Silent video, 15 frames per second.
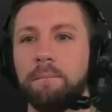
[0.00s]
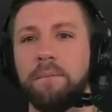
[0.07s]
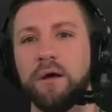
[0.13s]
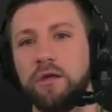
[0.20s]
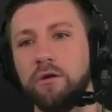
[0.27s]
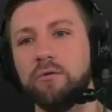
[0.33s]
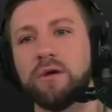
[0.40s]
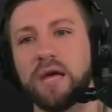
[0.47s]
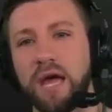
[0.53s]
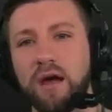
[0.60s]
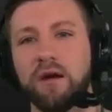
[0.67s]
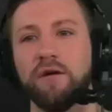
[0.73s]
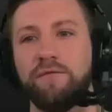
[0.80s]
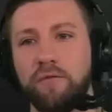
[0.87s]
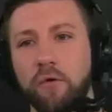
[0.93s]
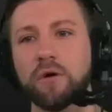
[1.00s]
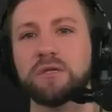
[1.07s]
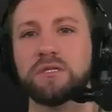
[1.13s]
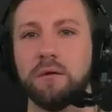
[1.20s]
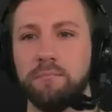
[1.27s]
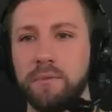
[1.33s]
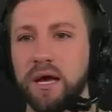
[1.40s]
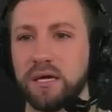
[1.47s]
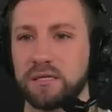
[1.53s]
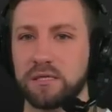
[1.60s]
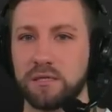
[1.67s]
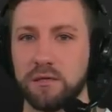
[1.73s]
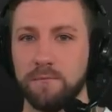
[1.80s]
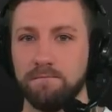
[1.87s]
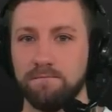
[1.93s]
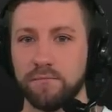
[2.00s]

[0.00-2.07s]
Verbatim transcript: But you can't afford to miss.